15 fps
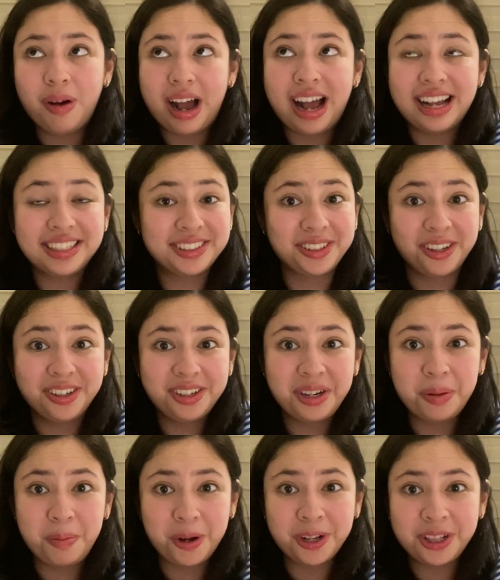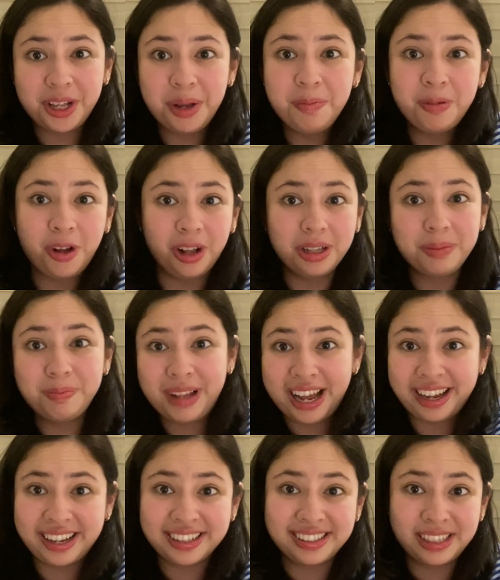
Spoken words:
I started a book club called Blankets